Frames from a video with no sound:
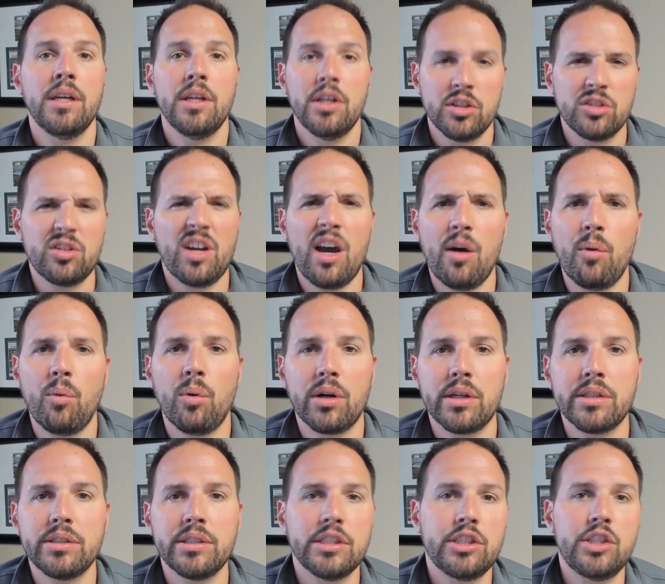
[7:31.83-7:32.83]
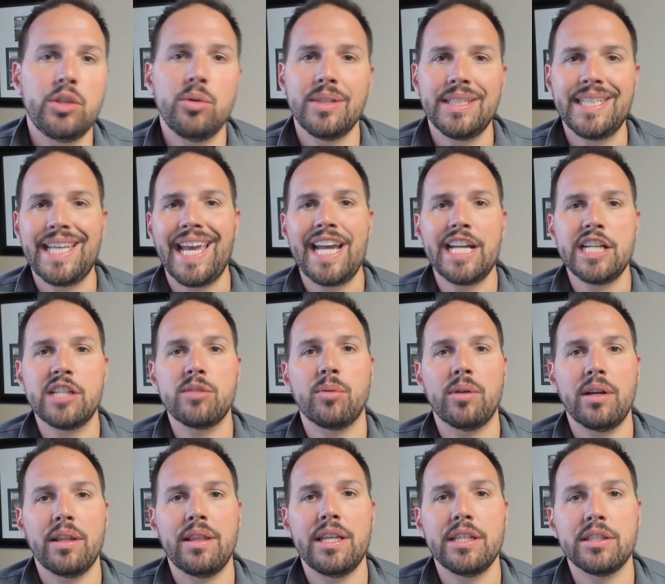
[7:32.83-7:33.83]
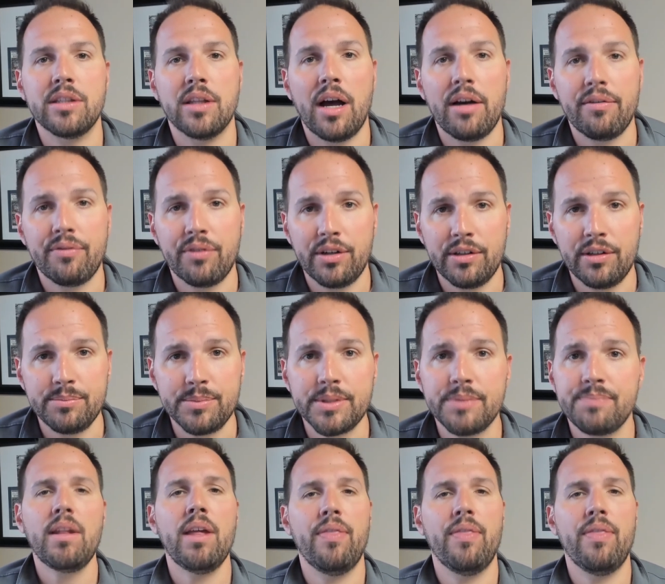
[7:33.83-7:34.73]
So how it works is you engage one of these law firms.